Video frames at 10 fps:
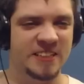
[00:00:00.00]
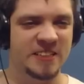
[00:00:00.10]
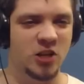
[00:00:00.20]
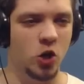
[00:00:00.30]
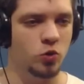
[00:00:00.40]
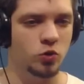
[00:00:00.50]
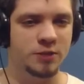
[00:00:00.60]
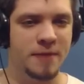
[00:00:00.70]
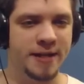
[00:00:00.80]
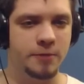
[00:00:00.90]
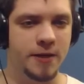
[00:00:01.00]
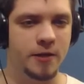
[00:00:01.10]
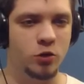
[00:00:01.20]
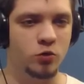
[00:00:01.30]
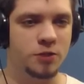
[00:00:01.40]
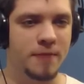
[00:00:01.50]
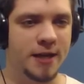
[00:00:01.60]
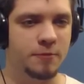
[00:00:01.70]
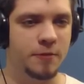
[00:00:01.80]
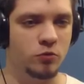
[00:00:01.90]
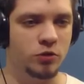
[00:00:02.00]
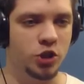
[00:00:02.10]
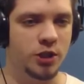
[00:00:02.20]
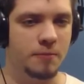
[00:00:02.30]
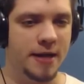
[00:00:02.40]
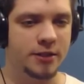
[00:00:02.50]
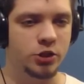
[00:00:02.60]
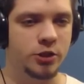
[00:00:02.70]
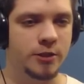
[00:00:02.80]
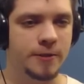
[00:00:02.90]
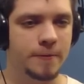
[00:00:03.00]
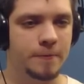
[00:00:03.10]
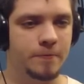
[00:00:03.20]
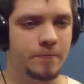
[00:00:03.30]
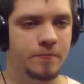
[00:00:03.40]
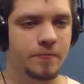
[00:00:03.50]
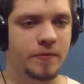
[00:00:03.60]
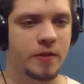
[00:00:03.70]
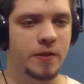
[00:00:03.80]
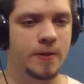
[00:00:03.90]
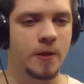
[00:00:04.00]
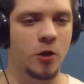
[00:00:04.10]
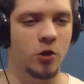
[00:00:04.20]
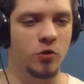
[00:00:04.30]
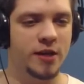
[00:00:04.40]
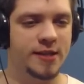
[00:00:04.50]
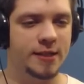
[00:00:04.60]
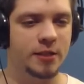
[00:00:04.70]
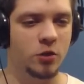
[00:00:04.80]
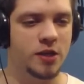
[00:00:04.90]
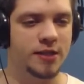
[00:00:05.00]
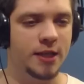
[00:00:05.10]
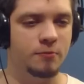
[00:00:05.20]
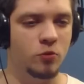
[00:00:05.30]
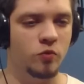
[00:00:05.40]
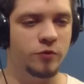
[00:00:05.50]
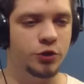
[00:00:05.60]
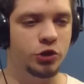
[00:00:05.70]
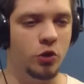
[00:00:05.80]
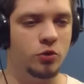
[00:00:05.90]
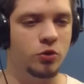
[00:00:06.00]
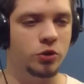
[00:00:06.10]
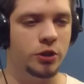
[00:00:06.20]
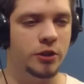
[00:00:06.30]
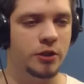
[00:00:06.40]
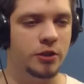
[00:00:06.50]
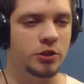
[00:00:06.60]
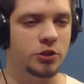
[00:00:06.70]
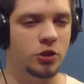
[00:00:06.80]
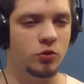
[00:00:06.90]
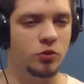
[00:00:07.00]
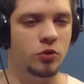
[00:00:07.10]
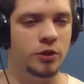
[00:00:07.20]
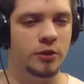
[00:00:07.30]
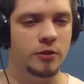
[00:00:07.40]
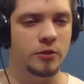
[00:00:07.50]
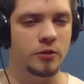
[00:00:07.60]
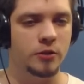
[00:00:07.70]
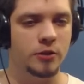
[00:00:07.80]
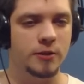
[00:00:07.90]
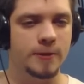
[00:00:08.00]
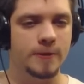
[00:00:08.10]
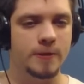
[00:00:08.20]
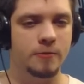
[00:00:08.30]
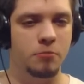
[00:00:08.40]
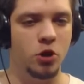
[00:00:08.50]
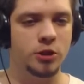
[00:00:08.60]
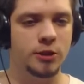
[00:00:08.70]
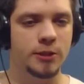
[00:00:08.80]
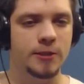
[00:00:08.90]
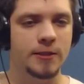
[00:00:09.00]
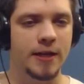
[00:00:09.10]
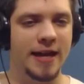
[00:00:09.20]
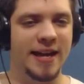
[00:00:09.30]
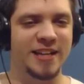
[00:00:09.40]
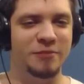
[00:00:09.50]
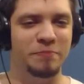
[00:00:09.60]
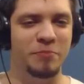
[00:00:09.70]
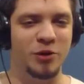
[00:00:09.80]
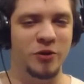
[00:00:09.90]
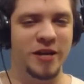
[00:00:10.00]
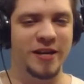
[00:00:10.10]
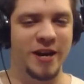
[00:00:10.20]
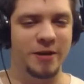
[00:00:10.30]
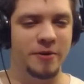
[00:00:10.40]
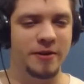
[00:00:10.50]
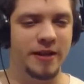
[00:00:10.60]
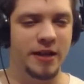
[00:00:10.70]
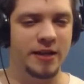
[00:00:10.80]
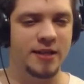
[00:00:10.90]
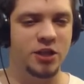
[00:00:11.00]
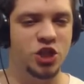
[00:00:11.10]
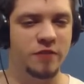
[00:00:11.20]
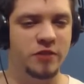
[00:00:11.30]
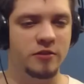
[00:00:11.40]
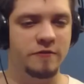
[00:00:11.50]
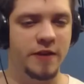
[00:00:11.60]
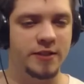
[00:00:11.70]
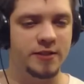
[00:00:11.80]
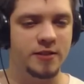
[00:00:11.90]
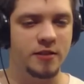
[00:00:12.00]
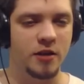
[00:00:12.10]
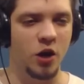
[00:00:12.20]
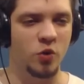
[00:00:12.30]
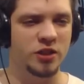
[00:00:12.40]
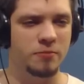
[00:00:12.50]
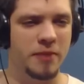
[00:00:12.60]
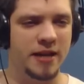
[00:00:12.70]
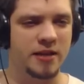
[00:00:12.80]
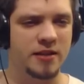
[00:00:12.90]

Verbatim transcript: Oh, you smacked me. You smacked me, you dirty bastard. Oh, look at that. Look at that move. So good. So good. Blocked. And broken arm. And then shivved in the face. Oh, in the back.